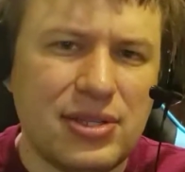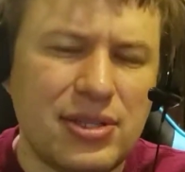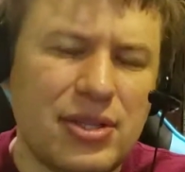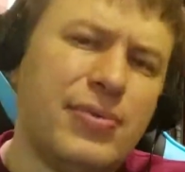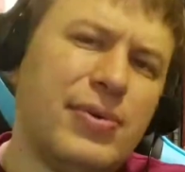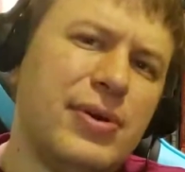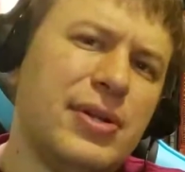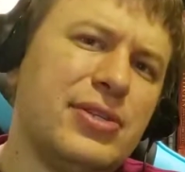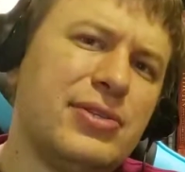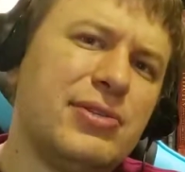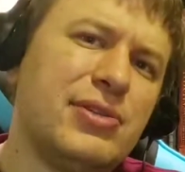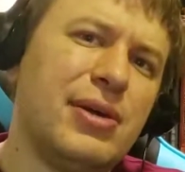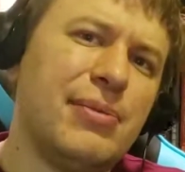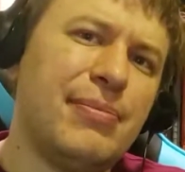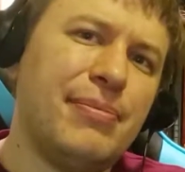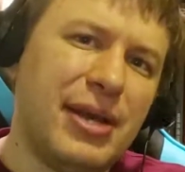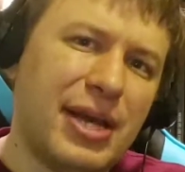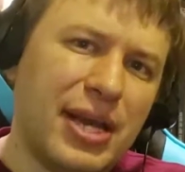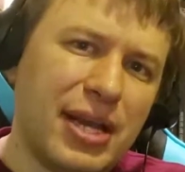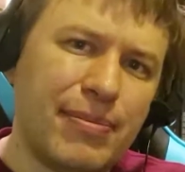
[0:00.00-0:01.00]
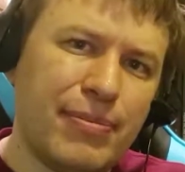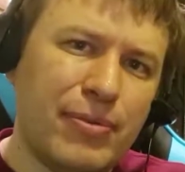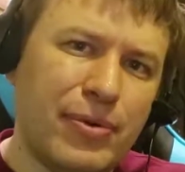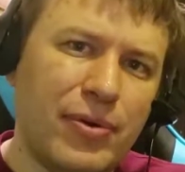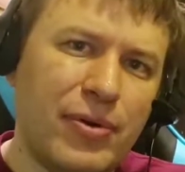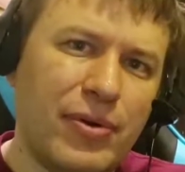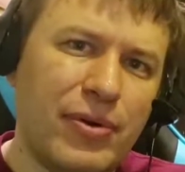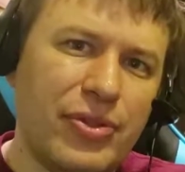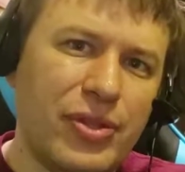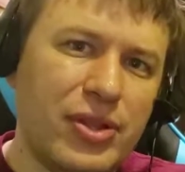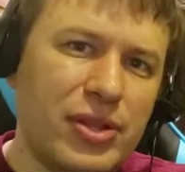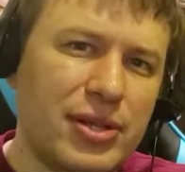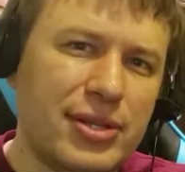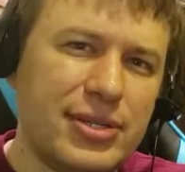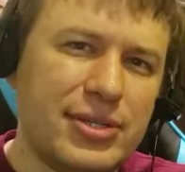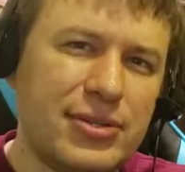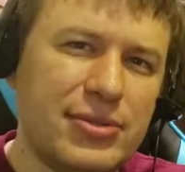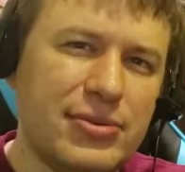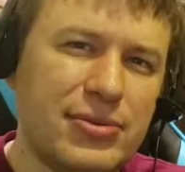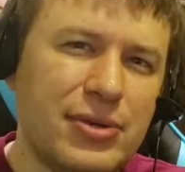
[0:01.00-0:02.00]
They'll want to come back more, and they'll
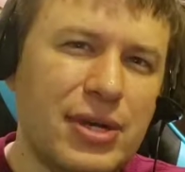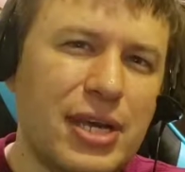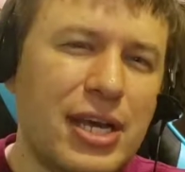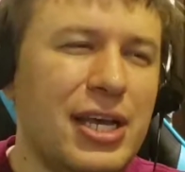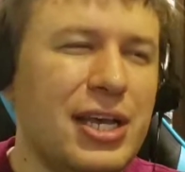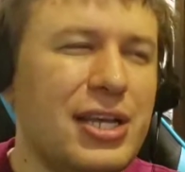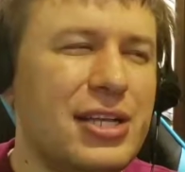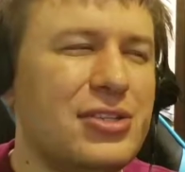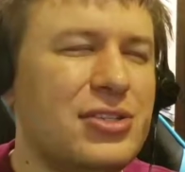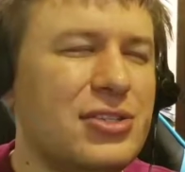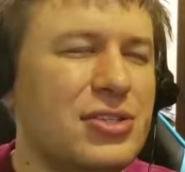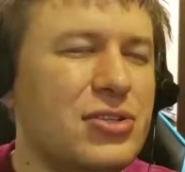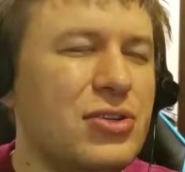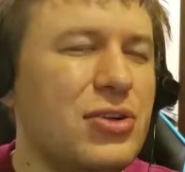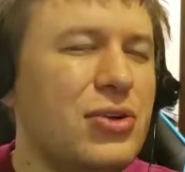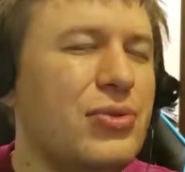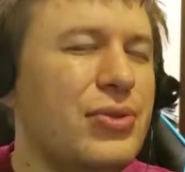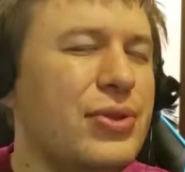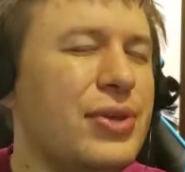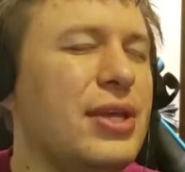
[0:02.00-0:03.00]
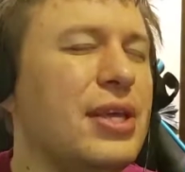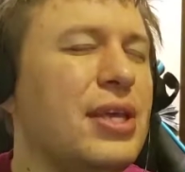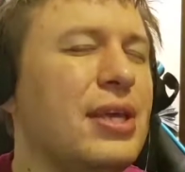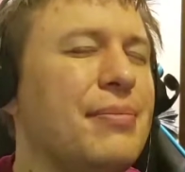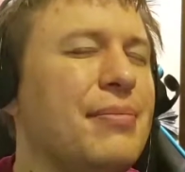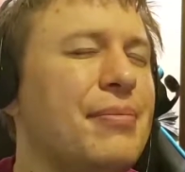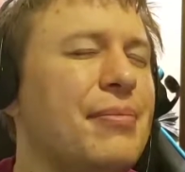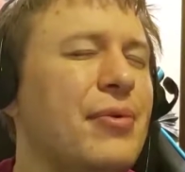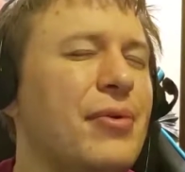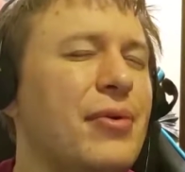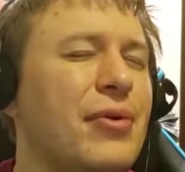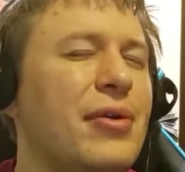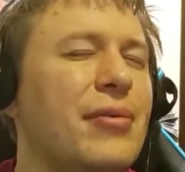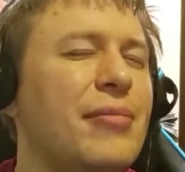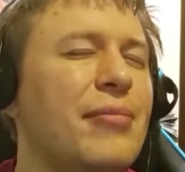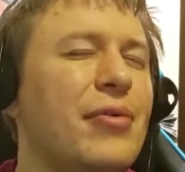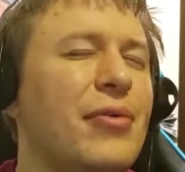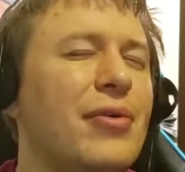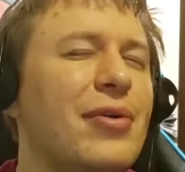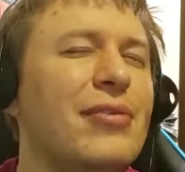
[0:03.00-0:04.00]
also slowly get more and
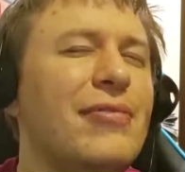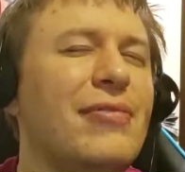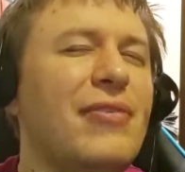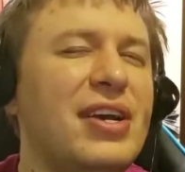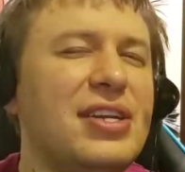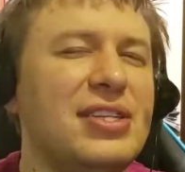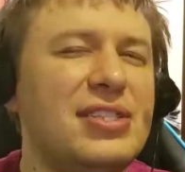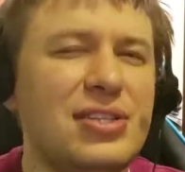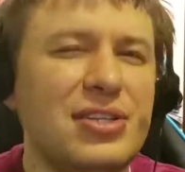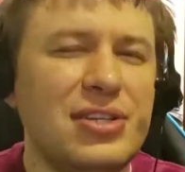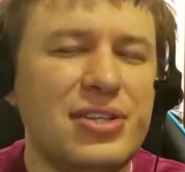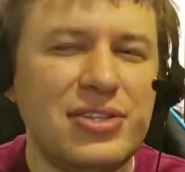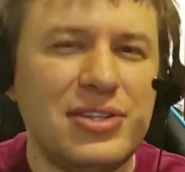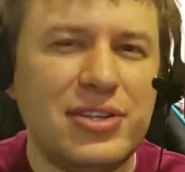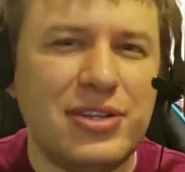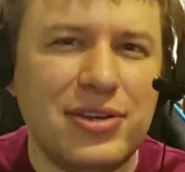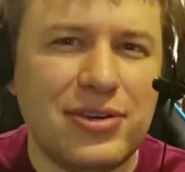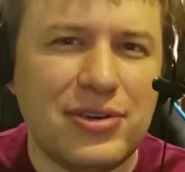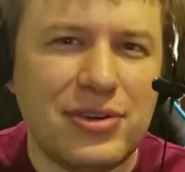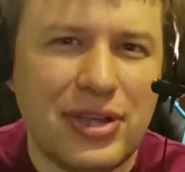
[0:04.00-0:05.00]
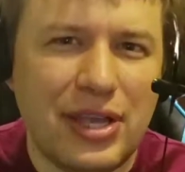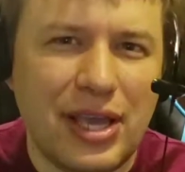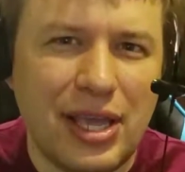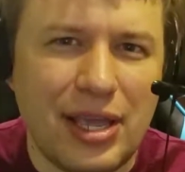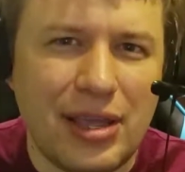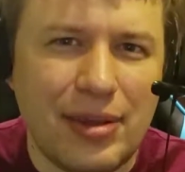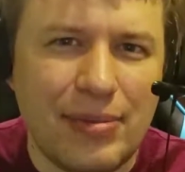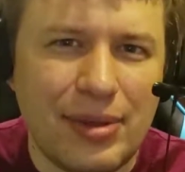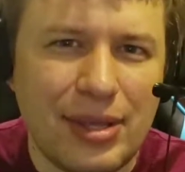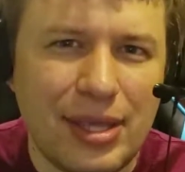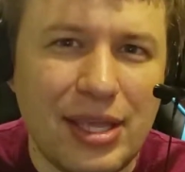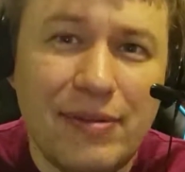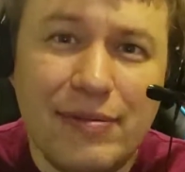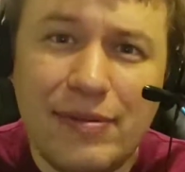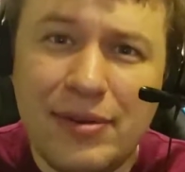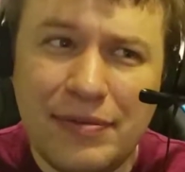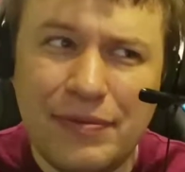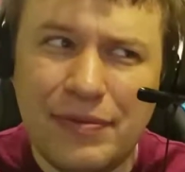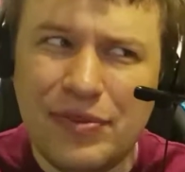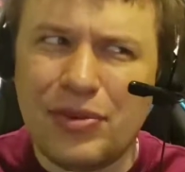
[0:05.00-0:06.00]
more invested into your game,
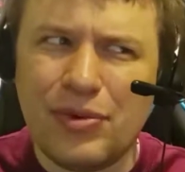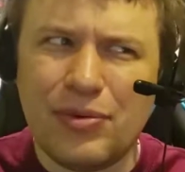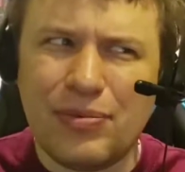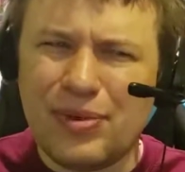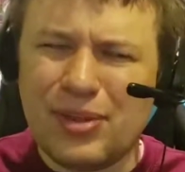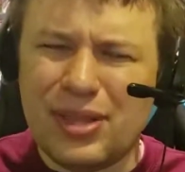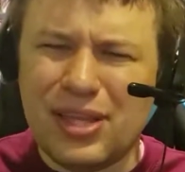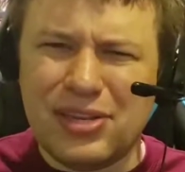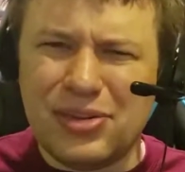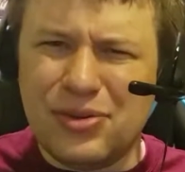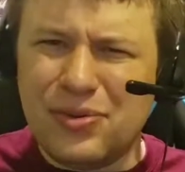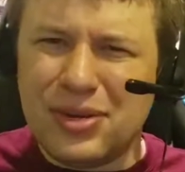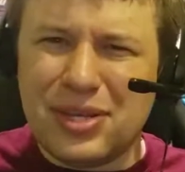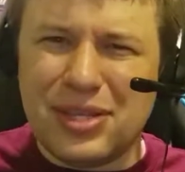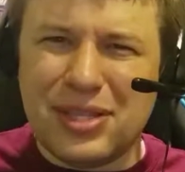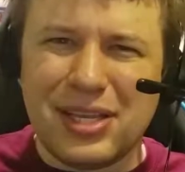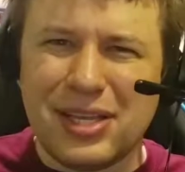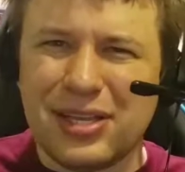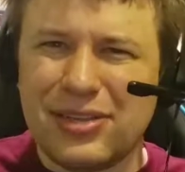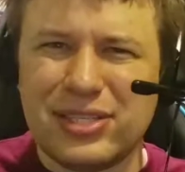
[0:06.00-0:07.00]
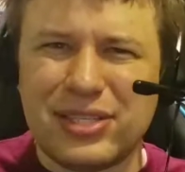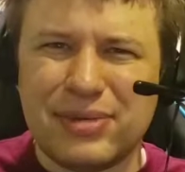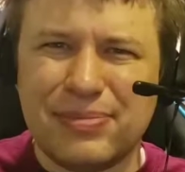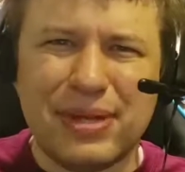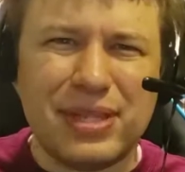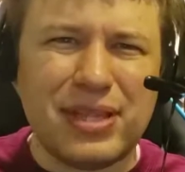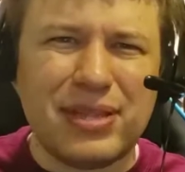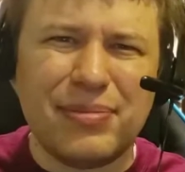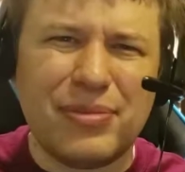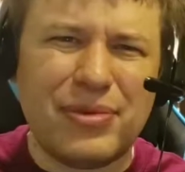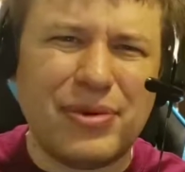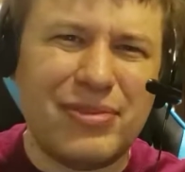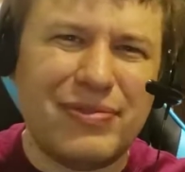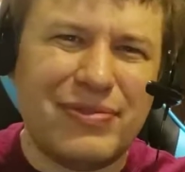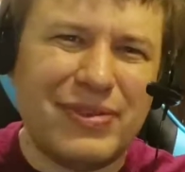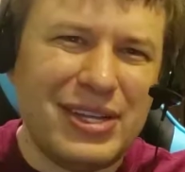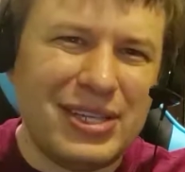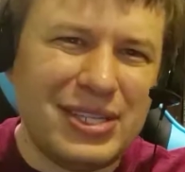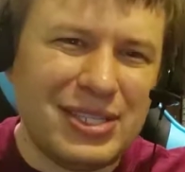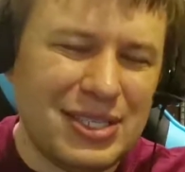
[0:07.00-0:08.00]
even if you don't really do anything else to make them more
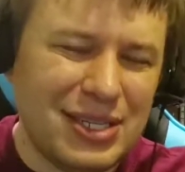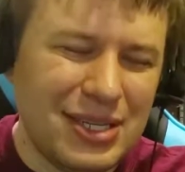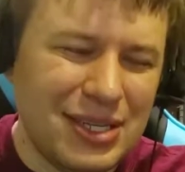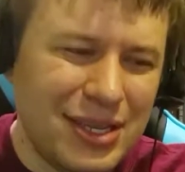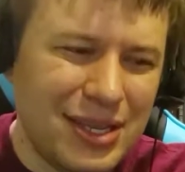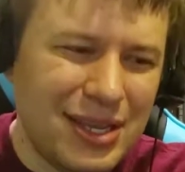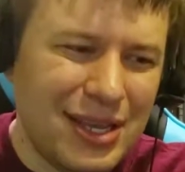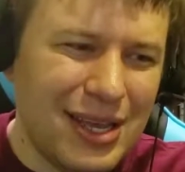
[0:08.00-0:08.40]
invested.